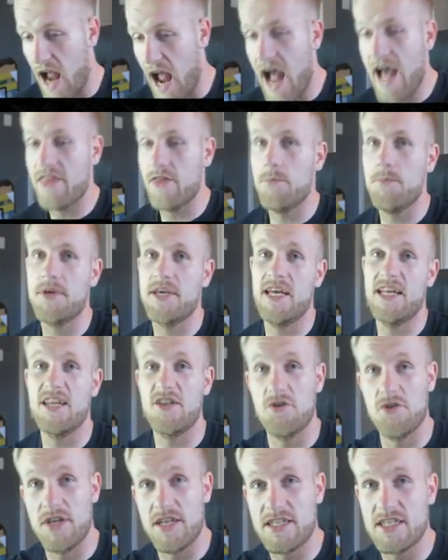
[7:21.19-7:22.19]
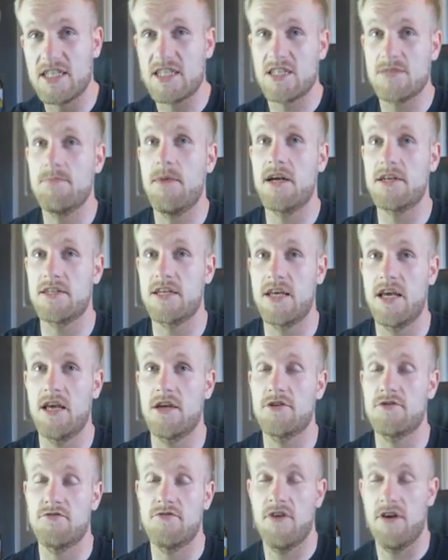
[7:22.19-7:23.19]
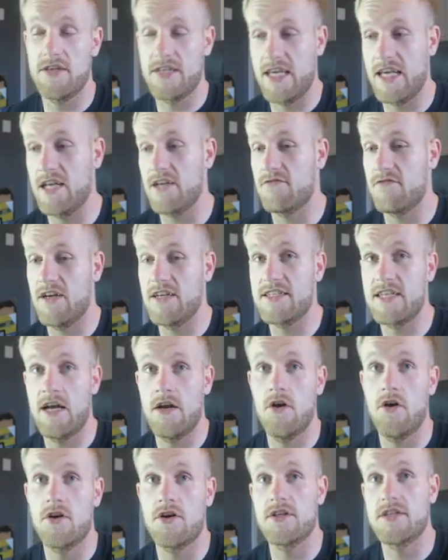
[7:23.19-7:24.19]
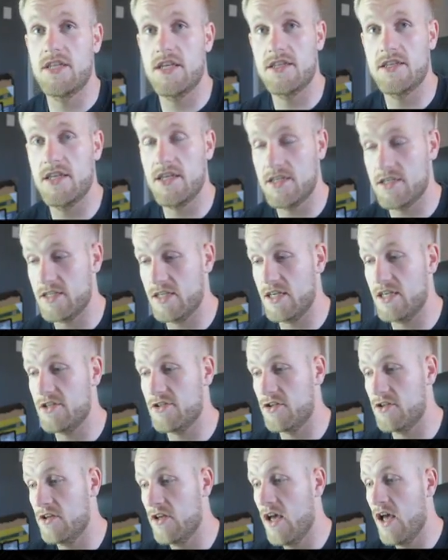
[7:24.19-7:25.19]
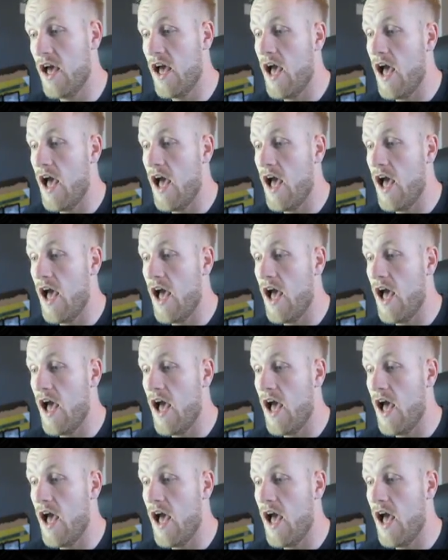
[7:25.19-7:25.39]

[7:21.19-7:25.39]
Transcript: at the beginning, you need to smash the King of the Rings out like I did this season.